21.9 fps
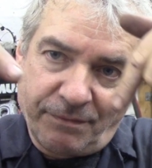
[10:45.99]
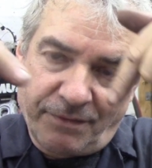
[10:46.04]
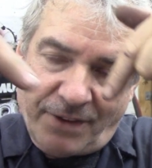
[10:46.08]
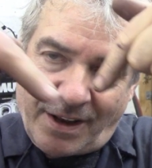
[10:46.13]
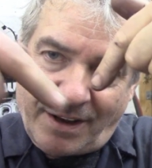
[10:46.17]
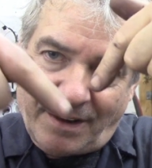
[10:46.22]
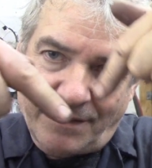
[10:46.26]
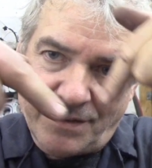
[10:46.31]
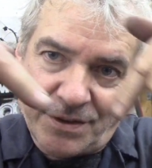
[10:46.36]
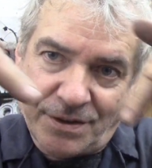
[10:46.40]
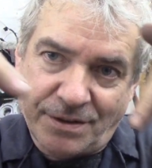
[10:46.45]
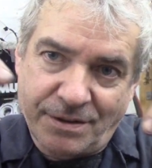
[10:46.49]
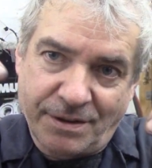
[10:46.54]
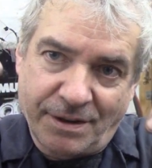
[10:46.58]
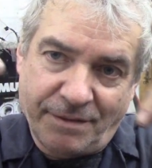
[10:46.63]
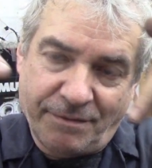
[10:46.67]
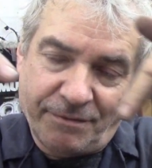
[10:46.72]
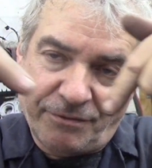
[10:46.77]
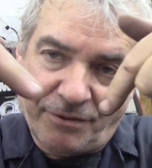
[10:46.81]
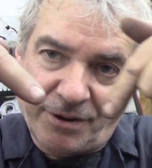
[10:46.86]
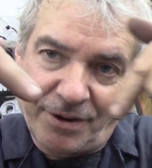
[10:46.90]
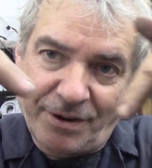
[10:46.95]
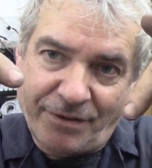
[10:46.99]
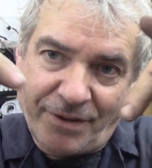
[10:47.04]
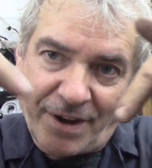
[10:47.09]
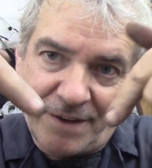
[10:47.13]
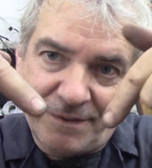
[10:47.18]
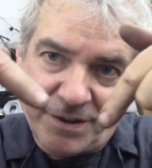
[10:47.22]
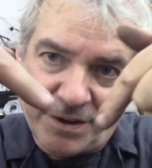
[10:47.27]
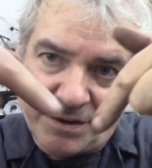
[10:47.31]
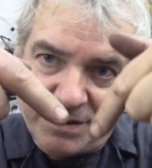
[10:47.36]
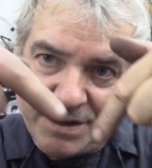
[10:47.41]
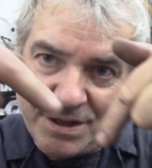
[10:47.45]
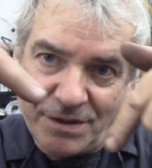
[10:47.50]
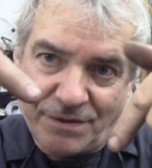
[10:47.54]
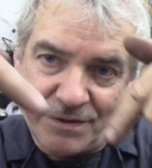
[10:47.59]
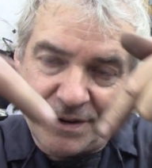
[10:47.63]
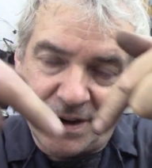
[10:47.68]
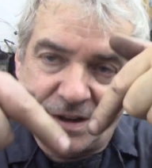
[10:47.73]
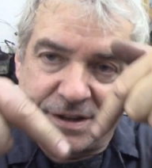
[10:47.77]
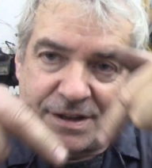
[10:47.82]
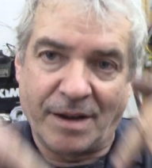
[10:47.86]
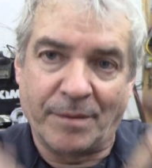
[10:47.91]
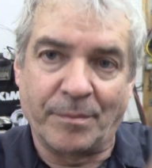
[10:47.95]
valves at 45 degrees,
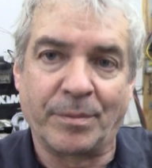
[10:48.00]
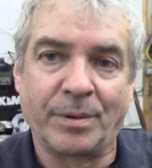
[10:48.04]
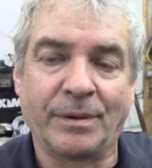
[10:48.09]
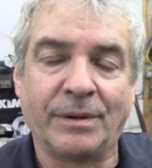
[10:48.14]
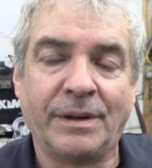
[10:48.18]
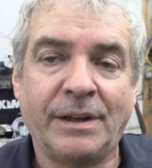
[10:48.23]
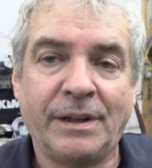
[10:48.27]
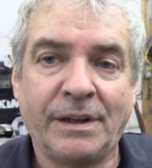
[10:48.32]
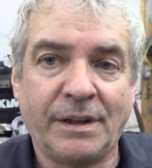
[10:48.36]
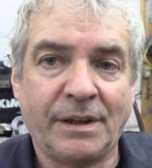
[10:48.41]
for example,